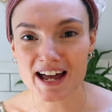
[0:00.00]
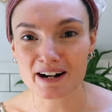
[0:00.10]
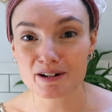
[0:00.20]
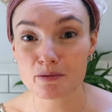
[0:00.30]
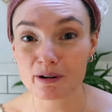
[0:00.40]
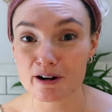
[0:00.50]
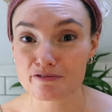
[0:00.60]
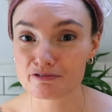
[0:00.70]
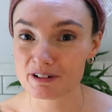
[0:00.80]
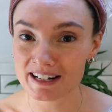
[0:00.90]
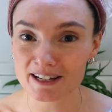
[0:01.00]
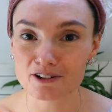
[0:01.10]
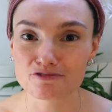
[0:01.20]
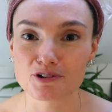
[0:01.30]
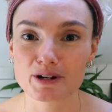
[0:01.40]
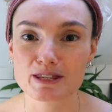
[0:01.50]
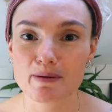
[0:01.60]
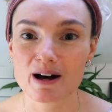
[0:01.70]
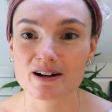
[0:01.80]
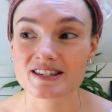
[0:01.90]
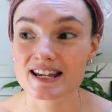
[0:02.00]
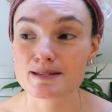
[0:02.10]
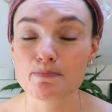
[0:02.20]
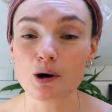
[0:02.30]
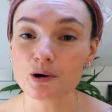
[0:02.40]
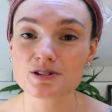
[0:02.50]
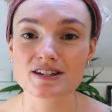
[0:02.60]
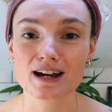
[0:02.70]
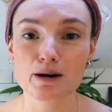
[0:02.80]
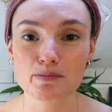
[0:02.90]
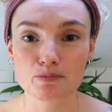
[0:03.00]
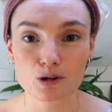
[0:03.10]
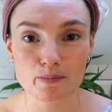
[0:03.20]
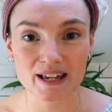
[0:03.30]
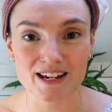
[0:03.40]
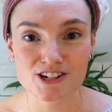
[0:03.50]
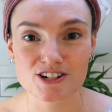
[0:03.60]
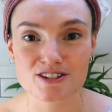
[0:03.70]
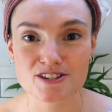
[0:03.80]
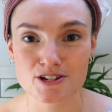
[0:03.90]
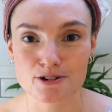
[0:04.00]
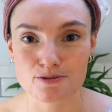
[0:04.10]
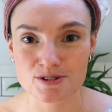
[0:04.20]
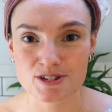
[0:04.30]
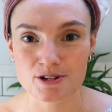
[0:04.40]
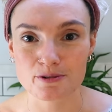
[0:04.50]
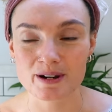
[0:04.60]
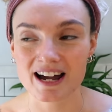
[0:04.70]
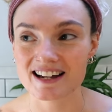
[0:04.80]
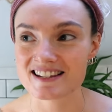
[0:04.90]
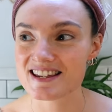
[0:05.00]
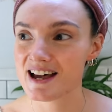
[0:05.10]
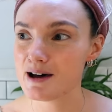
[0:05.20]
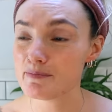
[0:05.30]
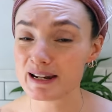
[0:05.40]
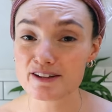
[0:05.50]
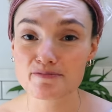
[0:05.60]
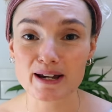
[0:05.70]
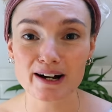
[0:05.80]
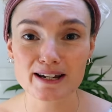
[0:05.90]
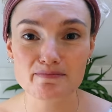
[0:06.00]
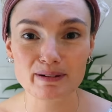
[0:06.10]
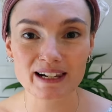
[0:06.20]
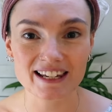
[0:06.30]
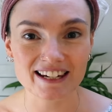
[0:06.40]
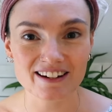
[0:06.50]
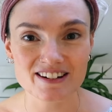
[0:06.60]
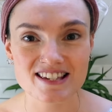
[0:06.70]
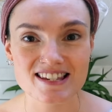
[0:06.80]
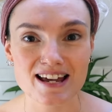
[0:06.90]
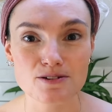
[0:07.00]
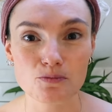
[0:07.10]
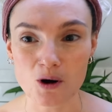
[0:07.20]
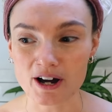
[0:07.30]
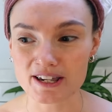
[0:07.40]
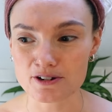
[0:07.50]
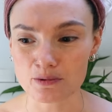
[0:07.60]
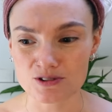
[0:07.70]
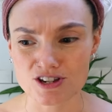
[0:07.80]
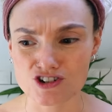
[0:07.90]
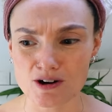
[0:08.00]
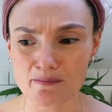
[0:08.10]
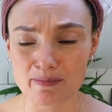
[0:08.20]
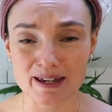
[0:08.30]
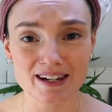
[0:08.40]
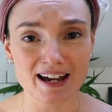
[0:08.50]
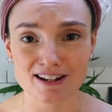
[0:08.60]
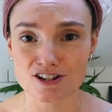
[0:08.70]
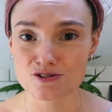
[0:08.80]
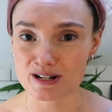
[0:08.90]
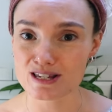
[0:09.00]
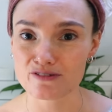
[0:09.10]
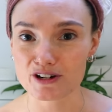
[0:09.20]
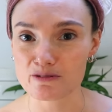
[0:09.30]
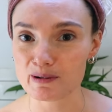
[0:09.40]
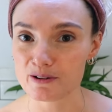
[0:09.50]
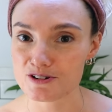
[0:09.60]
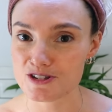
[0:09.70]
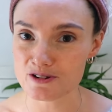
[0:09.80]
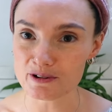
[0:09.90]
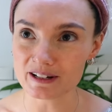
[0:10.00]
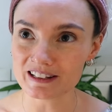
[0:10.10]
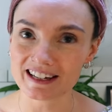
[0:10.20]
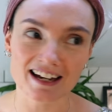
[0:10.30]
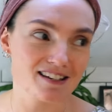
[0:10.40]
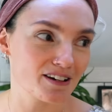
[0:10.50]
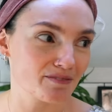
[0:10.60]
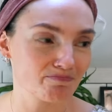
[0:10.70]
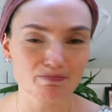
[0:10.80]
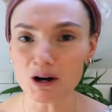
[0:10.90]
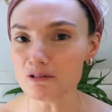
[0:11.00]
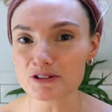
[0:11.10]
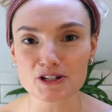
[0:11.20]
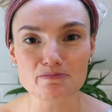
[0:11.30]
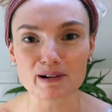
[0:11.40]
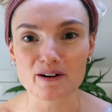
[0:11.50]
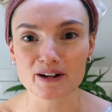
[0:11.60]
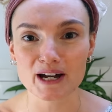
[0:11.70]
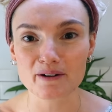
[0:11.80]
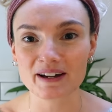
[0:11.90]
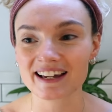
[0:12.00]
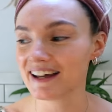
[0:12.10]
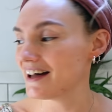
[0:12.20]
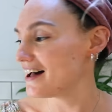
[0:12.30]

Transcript: area where I've really gone wrong in the past is potting up propagations too soon. And believe me, I completely understand why you want to jump in and transfer your plant to soil and get a whole new plant going.